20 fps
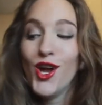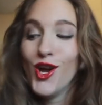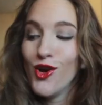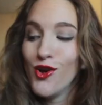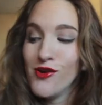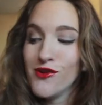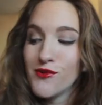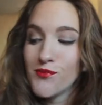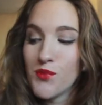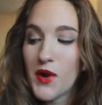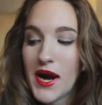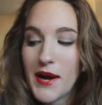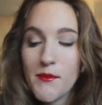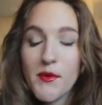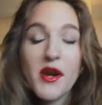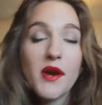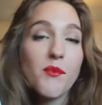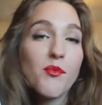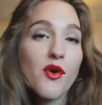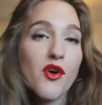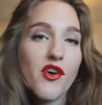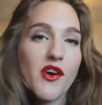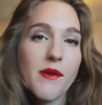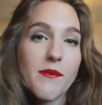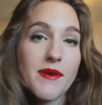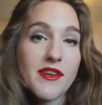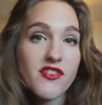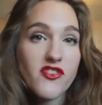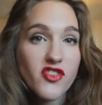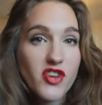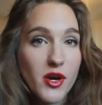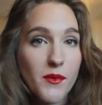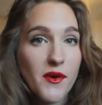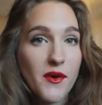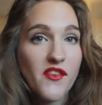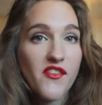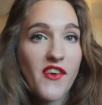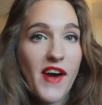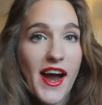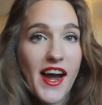whose primary program is
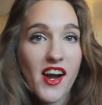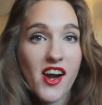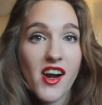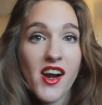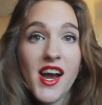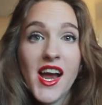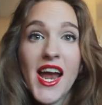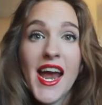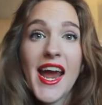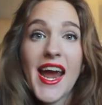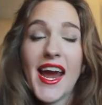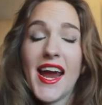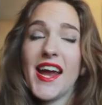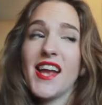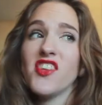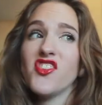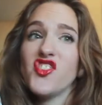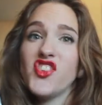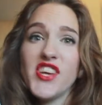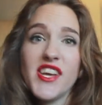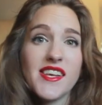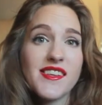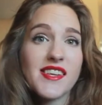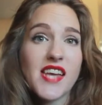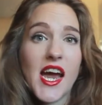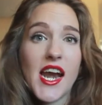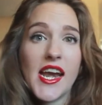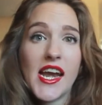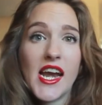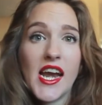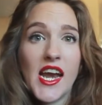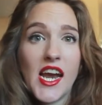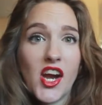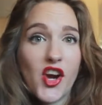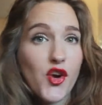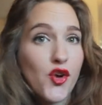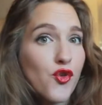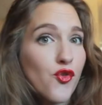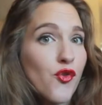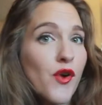TurboFire and she has gotten
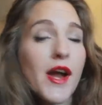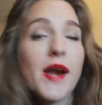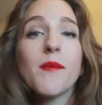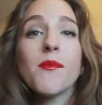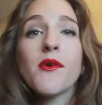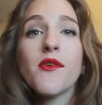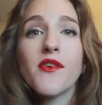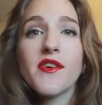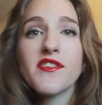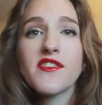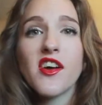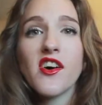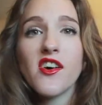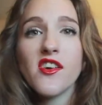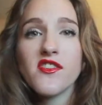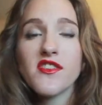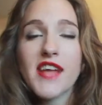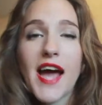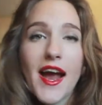incredible results.